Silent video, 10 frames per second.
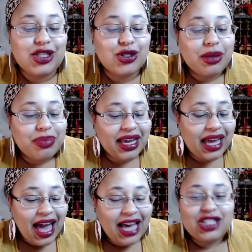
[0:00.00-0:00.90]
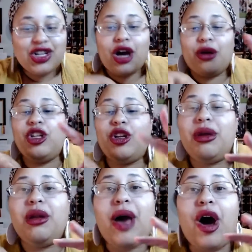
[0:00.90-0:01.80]
So something to talk a little
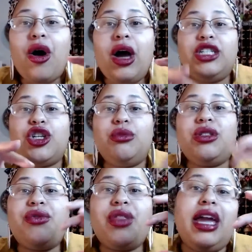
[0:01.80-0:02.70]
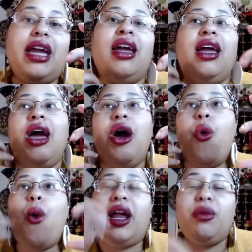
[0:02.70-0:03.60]
bit about in terms of like
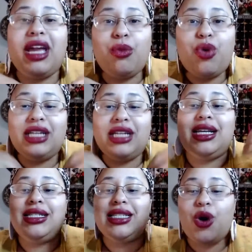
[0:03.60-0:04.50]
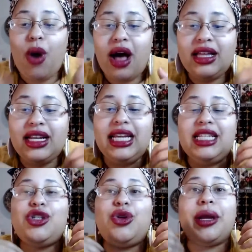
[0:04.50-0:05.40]
winemaking process and quality.
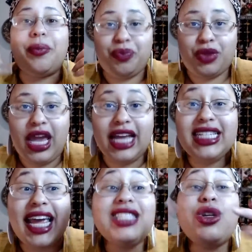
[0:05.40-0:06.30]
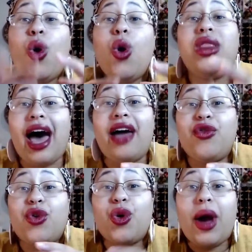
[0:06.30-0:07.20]
So like it takes a whole
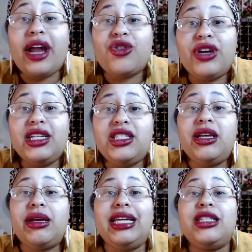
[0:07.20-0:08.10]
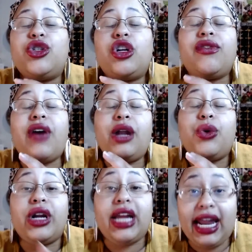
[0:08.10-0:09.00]
lot for a winery to get certified
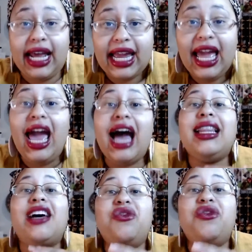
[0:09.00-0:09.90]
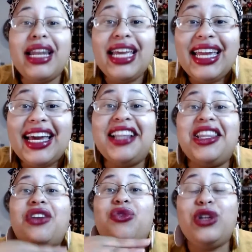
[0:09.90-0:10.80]
organic. A lot of money, a
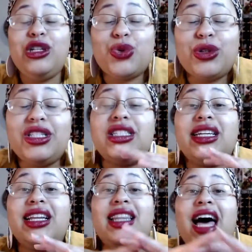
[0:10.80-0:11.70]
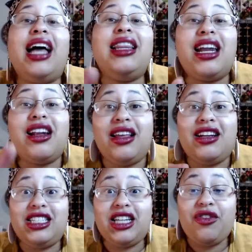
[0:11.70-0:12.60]
lot of resources, and a lot, a lot, a lot
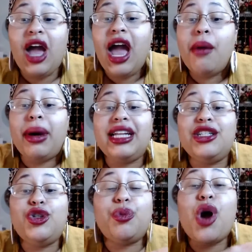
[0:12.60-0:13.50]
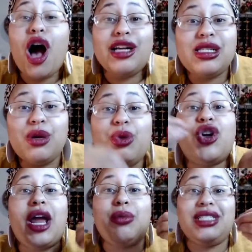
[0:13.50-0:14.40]
of stuff. But it's super awesome when
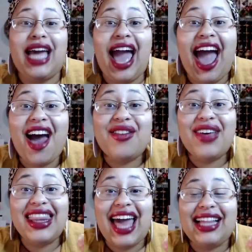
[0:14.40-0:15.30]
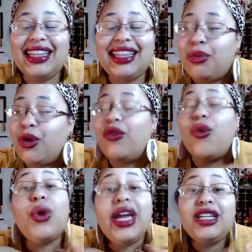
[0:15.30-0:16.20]
you're able to have that label.
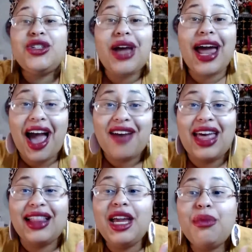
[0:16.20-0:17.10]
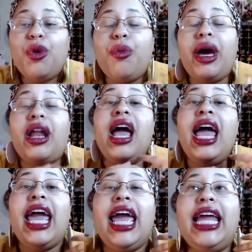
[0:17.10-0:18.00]
We do not have that label, but
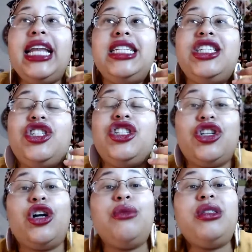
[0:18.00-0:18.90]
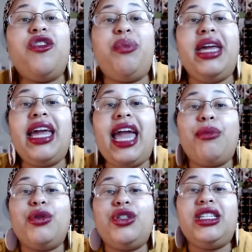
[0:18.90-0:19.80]
in terms of being
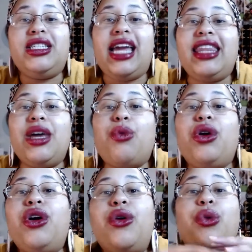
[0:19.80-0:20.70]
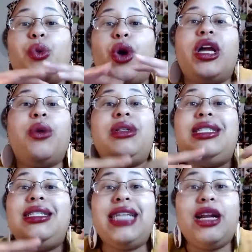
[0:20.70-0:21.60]
able to say that we're we're working with
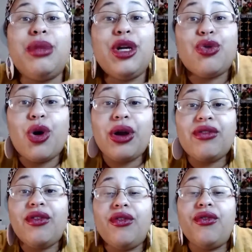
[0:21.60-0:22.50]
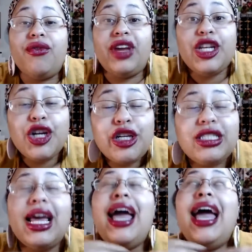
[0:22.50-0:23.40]
sustainably growing
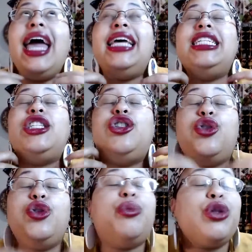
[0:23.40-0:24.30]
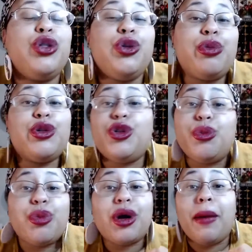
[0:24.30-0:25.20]
vineyards is super, super,
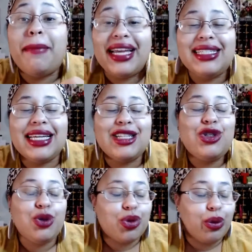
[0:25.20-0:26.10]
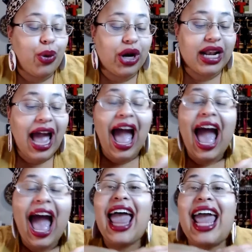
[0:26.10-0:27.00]
super amazing and super important.
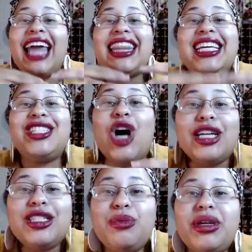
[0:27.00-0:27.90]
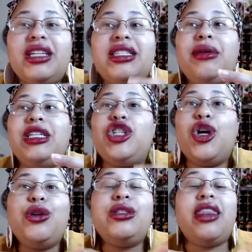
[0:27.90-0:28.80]
I, I, think it's awesome because it
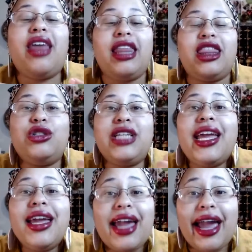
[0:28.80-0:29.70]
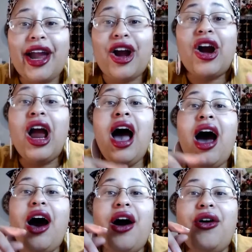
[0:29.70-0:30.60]
shows that they're taking care
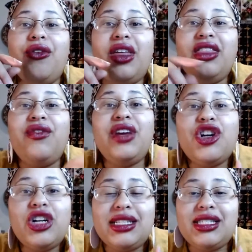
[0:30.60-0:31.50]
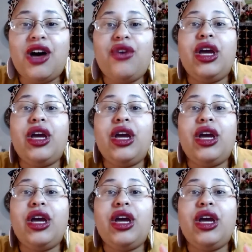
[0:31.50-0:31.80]
of the vineyard itself.